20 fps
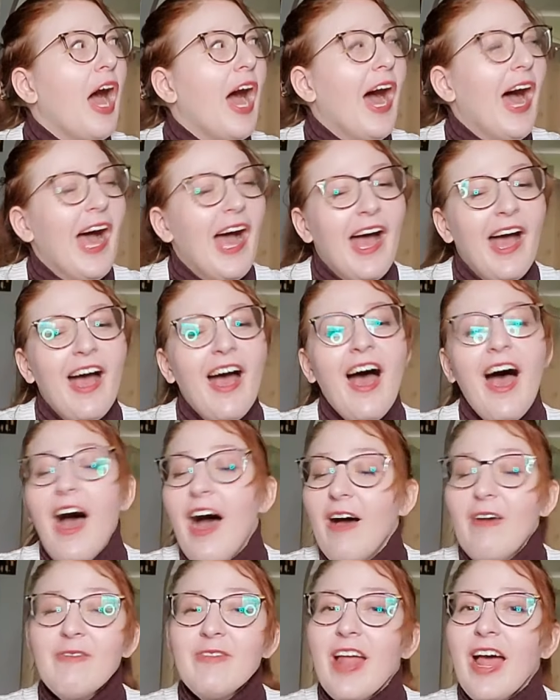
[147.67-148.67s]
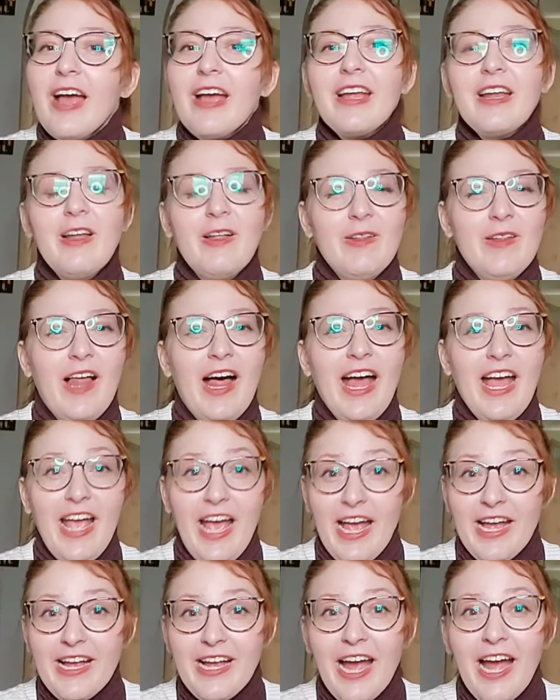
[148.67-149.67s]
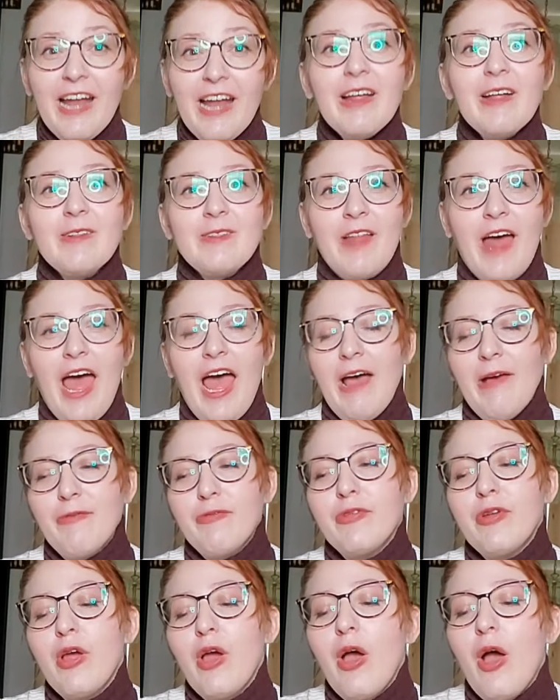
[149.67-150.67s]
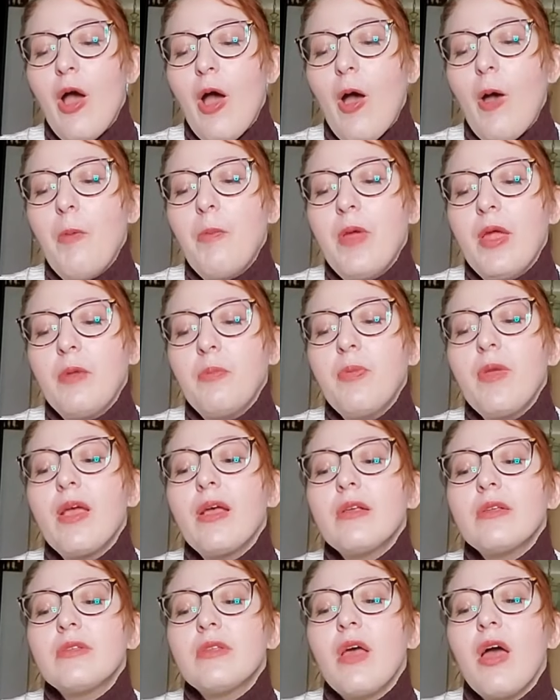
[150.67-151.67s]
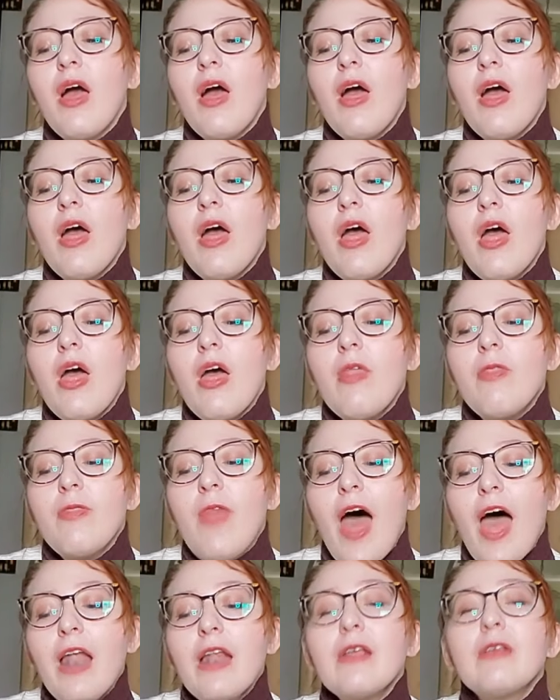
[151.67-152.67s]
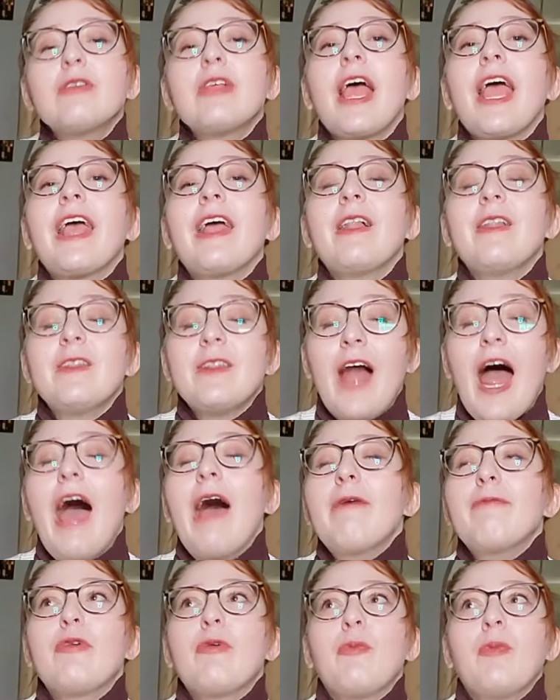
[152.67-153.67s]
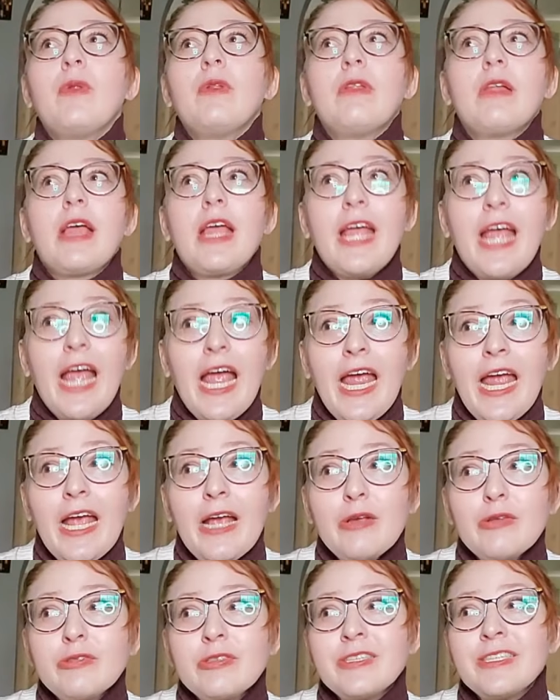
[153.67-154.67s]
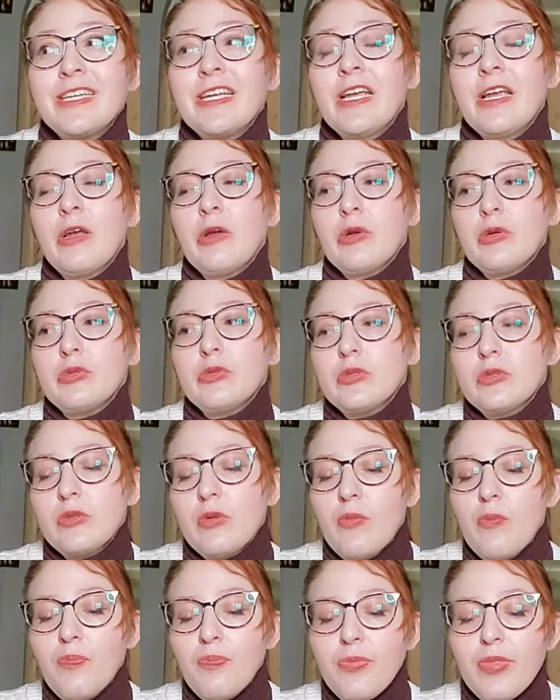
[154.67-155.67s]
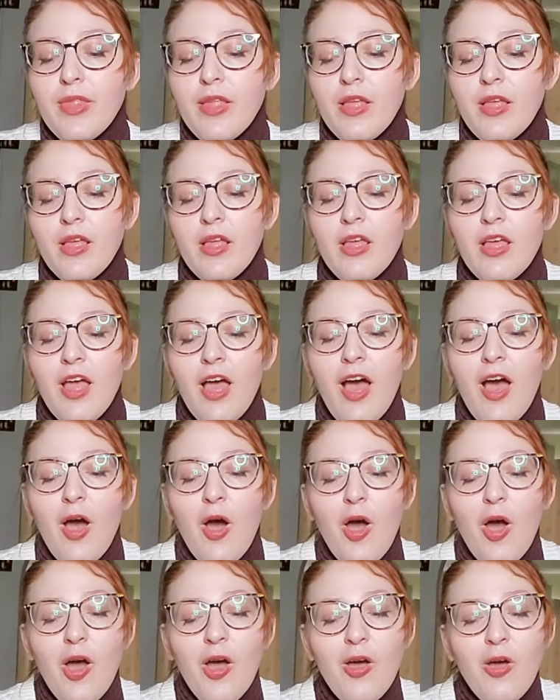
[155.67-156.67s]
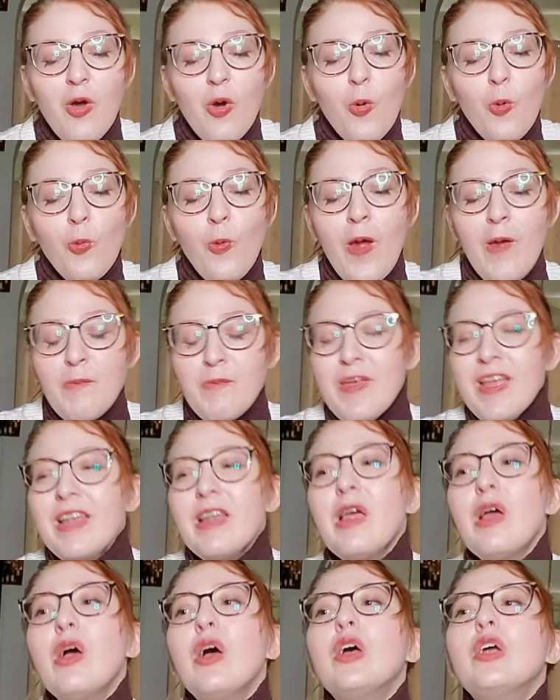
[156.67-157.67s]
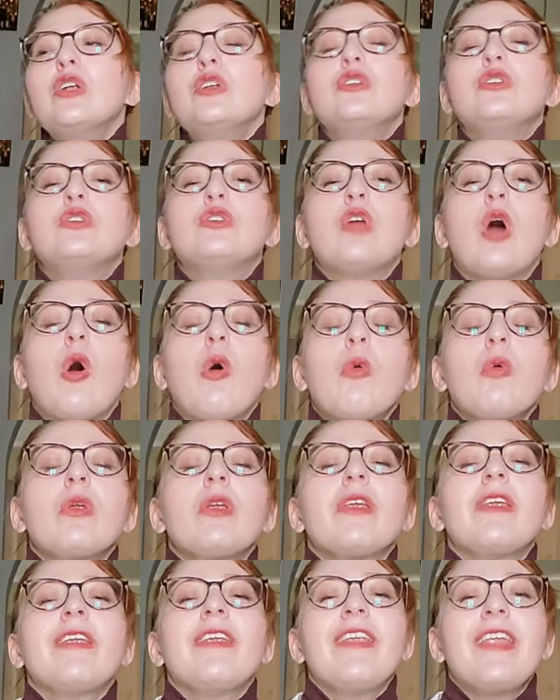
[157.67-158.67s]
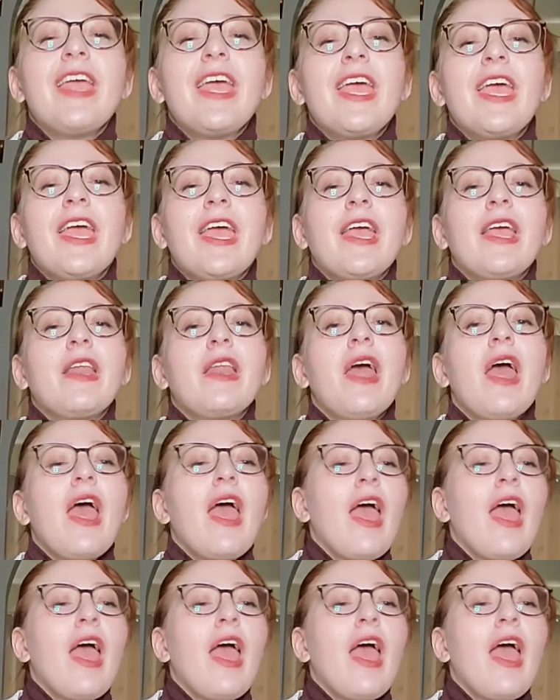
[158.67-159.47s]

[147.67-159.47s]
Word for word: uh, I'm not gonna lie, I kind of laughed a bit because that is a laughable I- excuse. Women don't need